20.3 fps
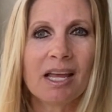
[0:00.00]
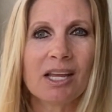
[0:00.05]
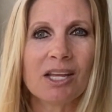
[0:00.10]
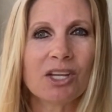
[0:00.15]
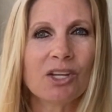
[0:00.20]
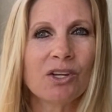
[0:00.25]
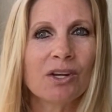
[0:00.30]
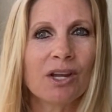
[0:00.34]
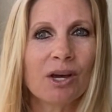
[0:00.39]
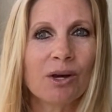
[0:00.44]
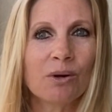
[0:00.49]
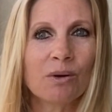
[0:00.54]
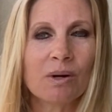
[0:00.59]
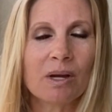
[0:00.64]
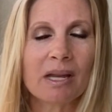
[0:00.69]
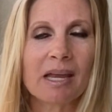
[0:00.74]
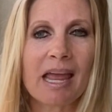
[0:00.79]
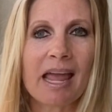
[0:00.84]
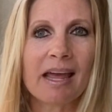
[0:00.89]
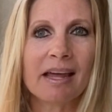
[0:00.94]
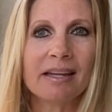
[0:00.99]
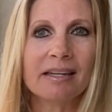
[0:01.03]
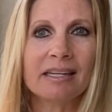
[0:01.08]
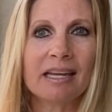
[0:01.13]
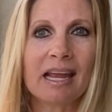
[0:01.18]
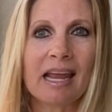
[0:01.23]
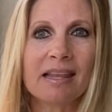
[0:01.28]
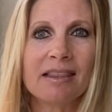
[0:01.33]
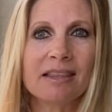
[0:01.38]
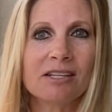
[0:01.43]
You know,
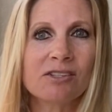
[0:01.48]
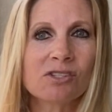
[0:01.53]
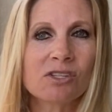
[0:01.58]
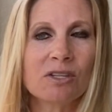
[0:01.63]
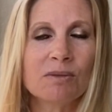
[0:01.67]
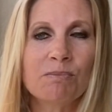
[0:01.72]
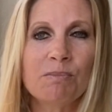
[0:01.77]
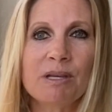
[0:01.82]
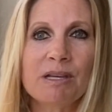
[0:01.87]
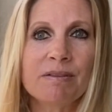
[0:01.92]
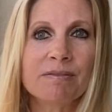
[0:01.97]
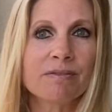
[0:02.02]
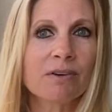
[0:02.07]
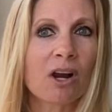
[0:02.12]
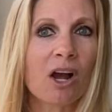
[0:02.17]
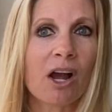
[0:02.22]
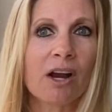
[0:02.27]
and this could be for